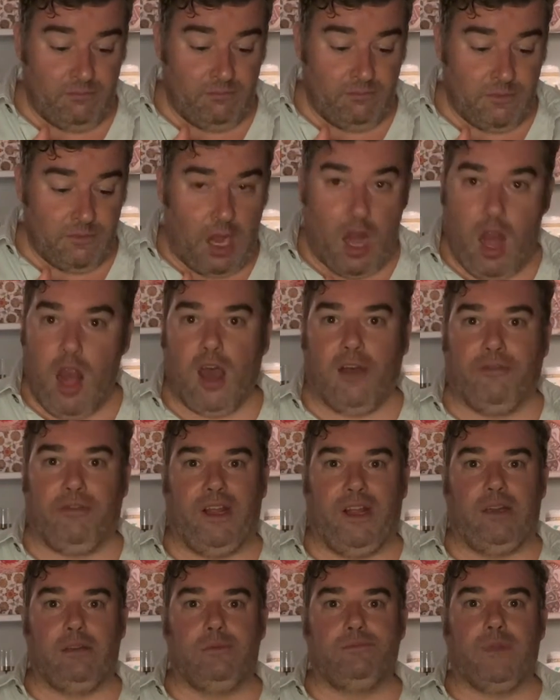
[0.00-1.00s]

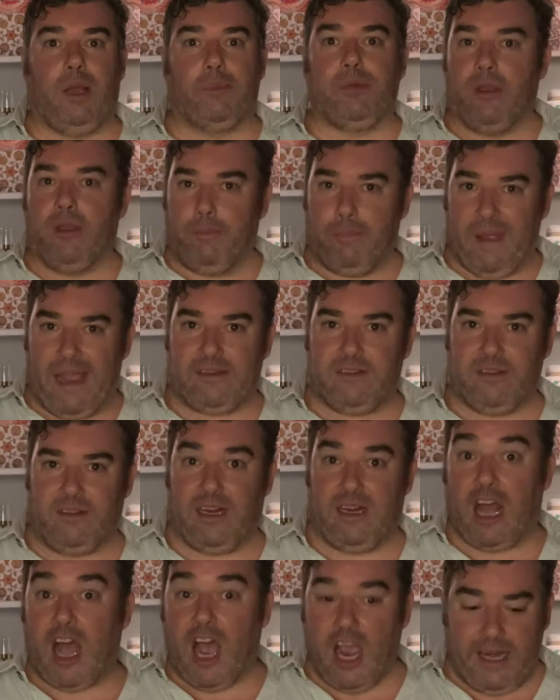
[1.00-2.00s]
Lovely. I'm coming back to that.
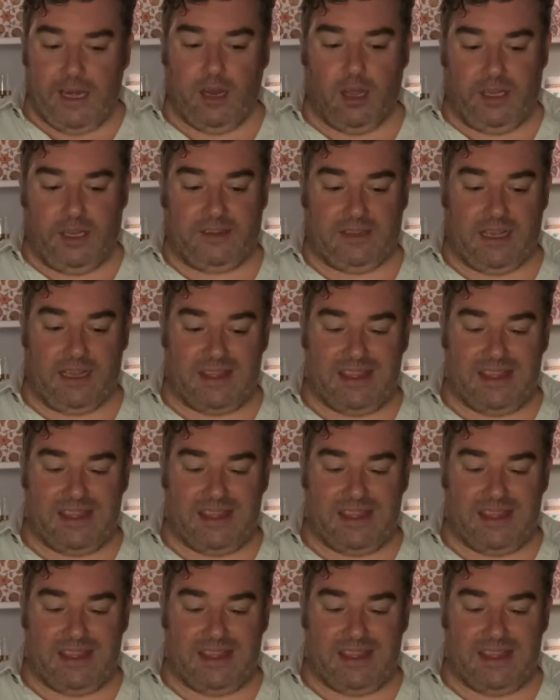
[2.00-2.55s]
I like that.